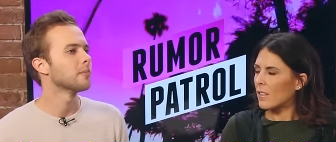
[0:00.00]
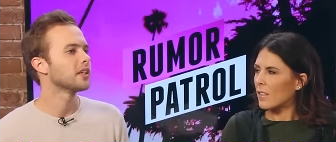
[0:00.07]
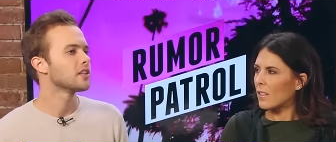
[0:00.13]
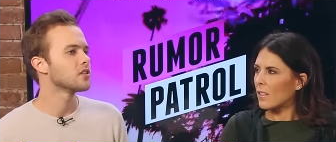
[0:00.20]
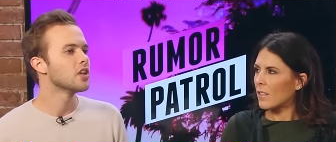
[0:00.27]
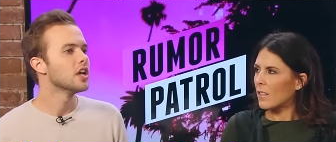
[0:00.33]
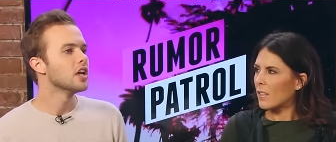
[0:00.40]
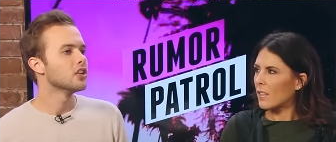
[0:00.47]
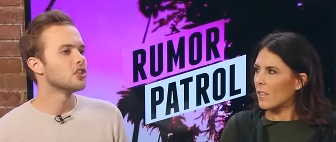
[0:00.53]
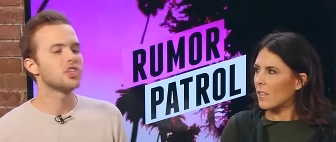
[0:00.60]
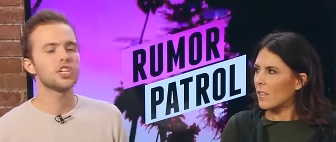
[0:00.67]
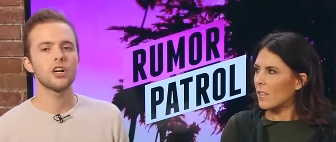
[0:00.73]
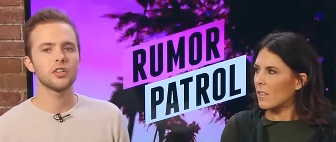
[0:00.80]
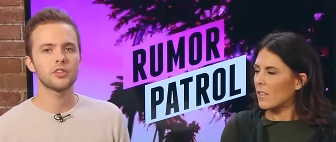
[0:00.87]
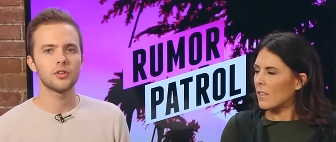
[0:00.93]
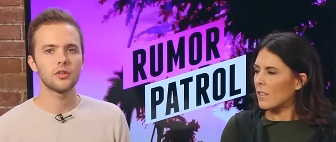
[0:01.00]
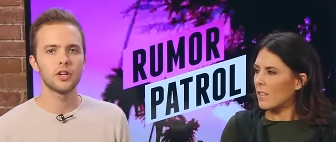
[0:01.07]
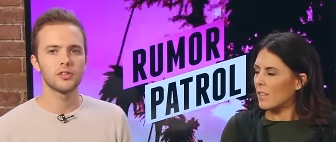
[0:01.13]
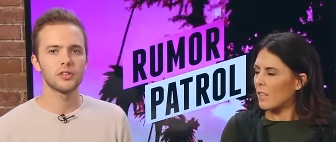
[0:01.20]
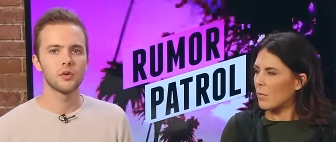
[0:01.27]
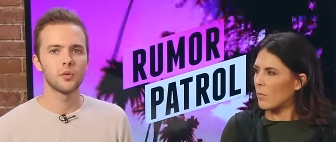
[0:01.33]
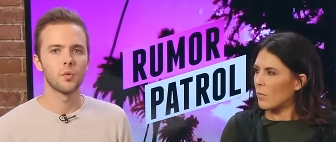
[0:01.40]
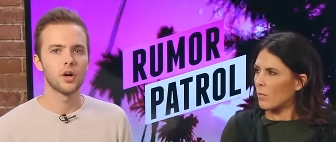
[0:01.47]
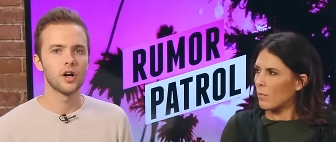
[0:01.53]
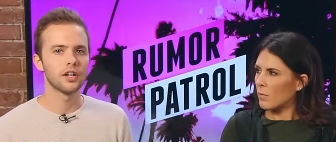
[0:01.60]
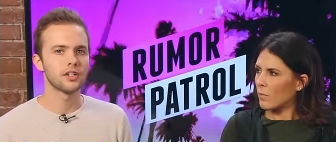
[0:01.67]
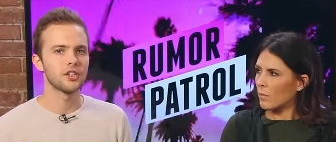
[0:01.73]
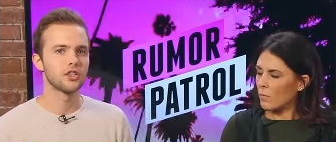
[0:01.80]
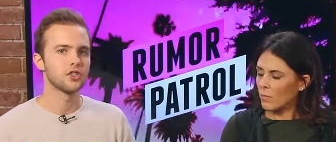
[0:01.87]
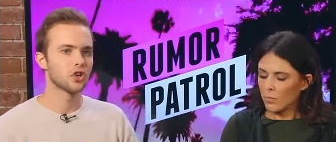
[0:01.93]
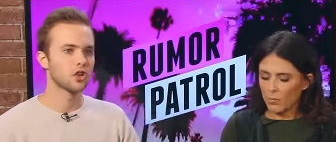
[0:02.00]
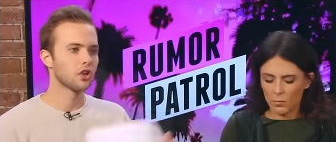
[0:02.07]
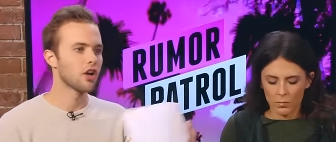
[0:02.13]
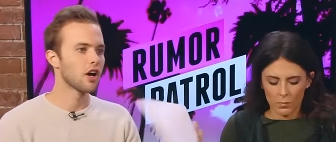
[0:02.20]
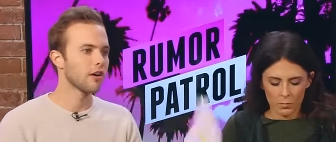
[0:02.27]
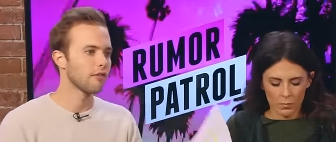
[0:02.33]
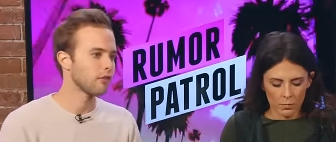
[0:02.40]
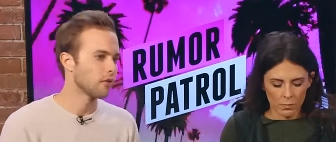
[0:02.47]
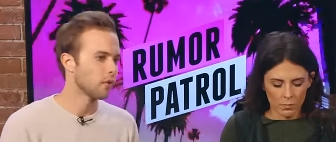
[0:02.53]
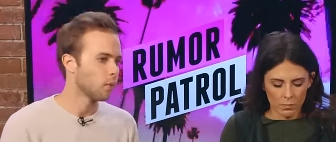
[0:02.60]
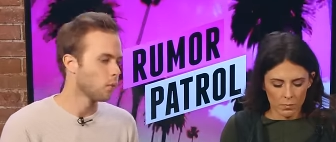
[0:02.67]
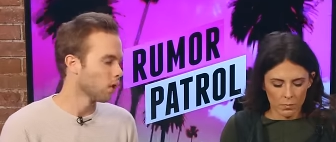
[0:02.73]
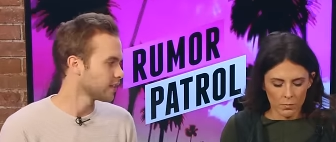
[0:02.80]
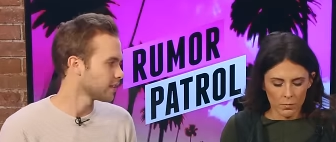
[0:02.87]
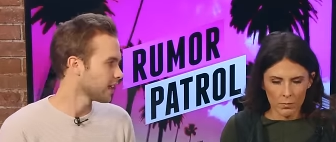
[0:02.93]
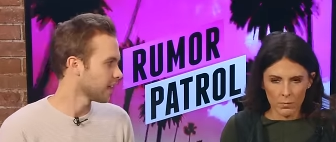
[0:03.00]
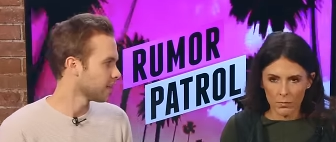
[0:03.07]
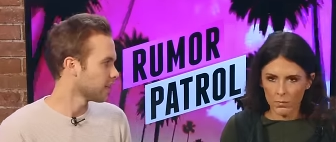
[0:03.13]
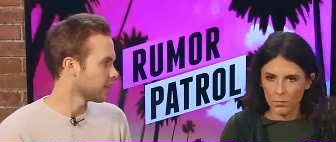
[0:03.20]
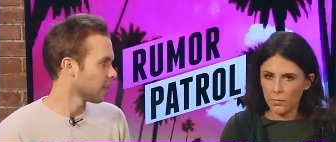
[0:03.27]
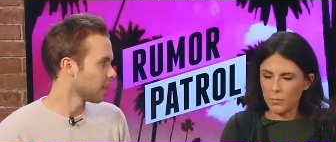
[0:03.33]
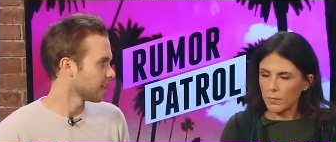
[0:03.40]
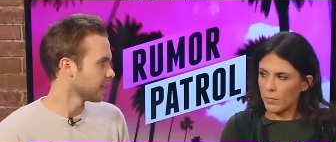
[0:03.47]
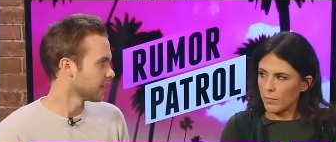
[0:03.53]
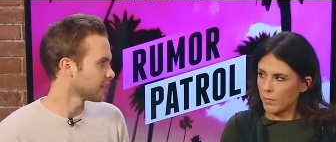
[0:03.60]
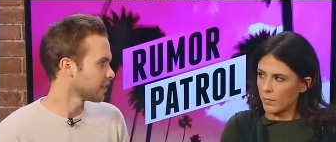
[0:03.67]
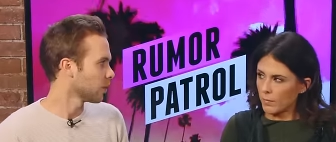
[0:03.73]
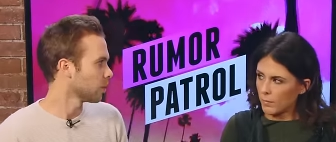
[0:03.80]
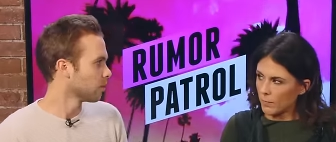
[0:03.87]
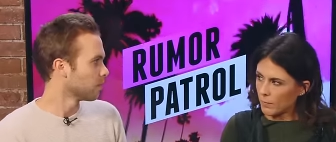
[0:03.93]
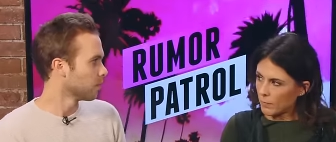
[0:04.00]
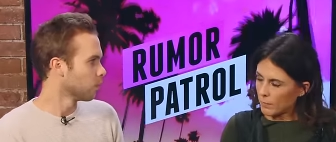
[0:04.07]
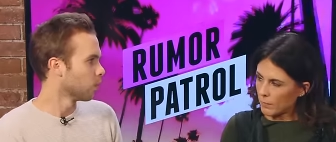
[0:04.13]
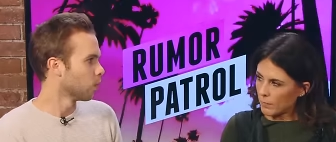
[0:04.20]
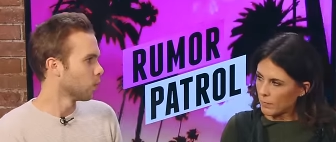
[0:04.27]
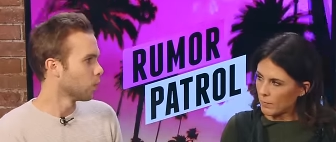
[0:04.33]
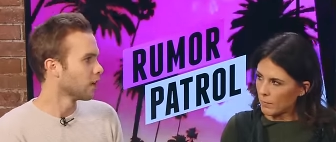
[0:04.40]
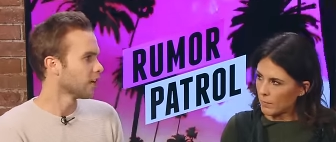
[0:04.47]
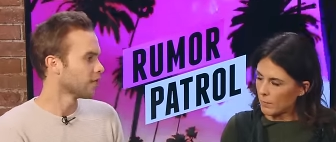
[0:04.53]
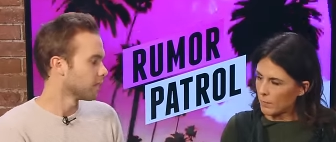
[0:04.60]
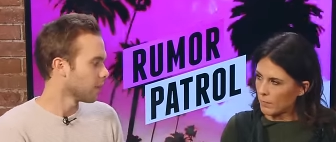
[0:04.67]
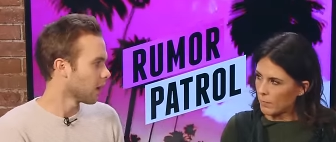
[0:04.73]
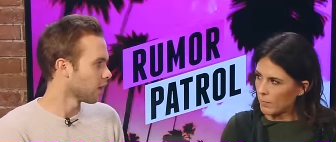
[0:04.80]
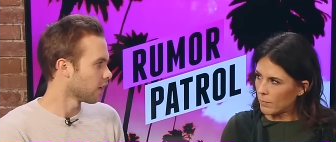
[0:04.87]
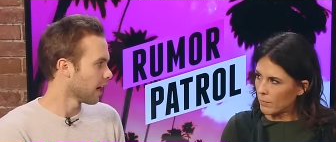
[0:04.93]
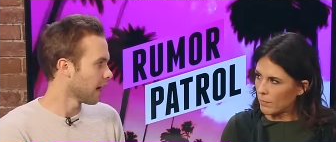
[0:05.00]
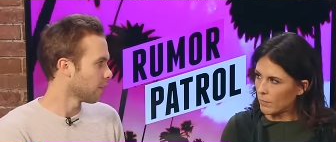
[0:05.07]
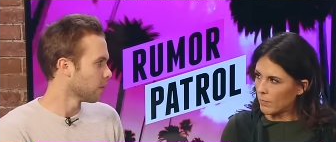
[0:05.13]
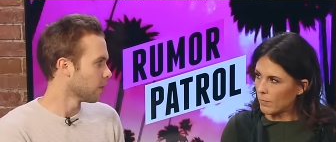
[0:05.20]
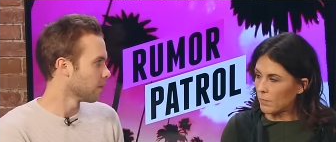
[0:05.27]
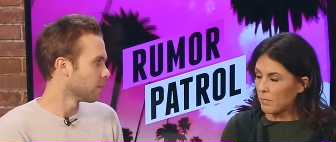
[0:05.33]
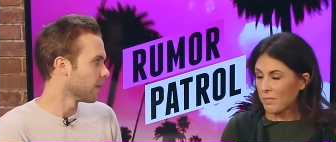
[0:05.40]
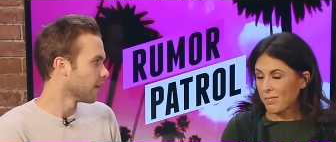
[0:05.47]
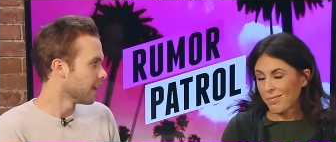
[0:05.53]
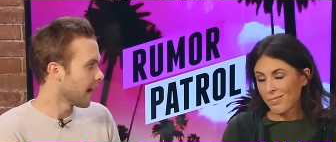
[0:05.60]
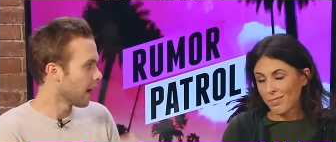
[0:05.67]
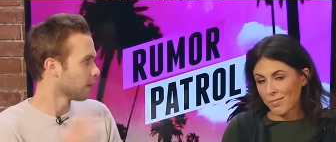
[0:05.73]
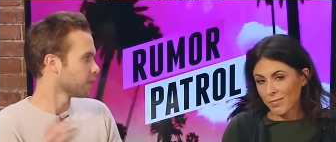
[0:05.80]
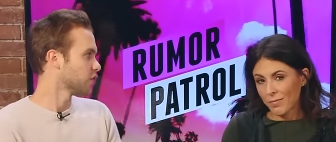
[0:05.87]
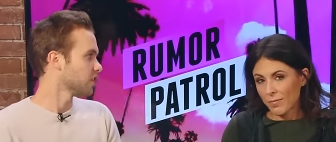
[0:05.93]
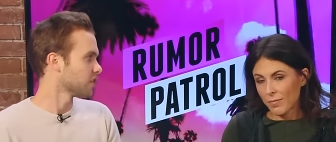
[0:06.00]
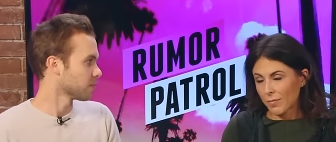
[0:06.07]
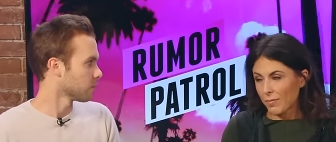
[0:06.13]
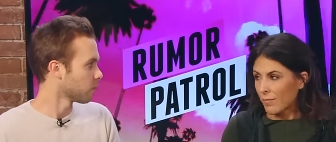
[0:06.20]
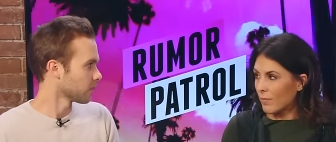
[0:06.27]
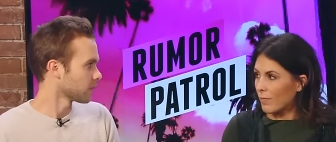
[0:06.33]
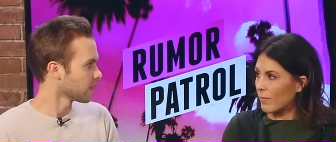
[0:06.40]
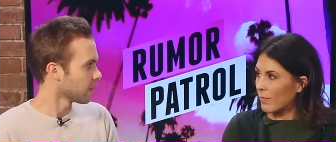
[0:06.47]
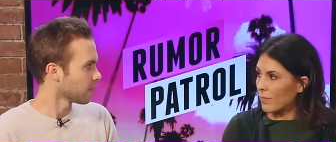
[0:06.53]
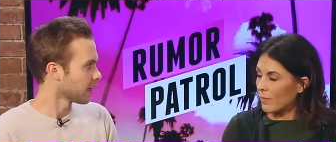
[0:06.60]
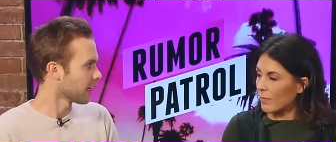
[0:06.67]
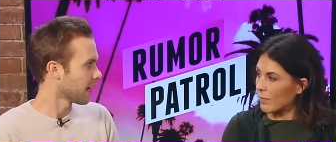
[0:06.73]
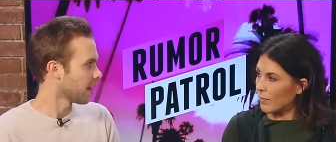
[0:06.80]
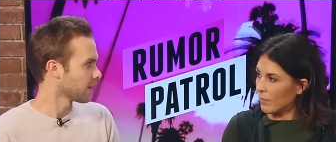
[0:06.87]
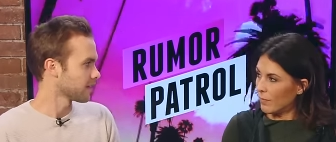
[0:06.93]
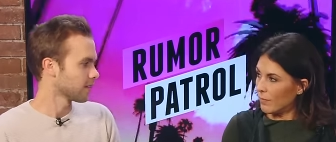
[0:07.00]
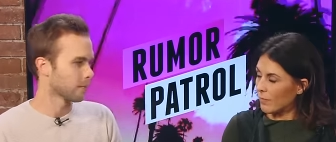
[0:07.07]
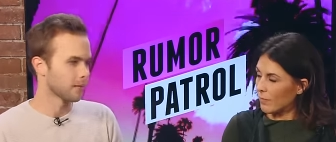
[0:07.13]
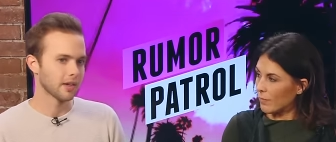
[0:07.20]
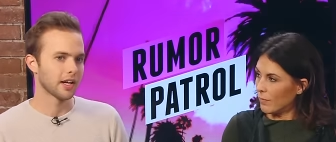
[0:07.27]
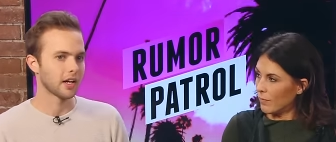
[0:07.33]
Speaker 1: Because she also doesn't want to turn off one side of the audience that would have bought her album, but now if she supports something else, they'll be